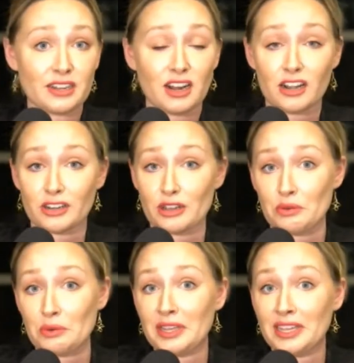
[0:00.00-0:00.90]
There are
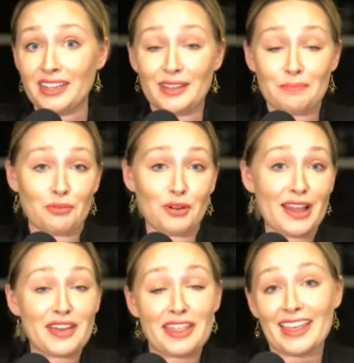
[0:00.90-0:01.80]
no
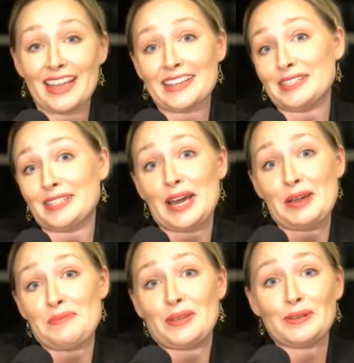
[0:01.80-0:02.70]
private things
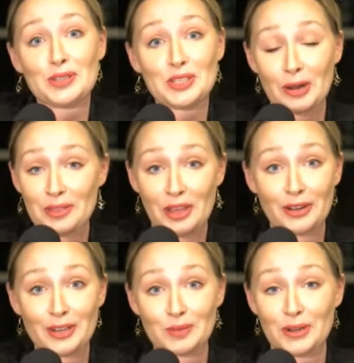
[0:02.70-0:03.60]
that we don't share with others.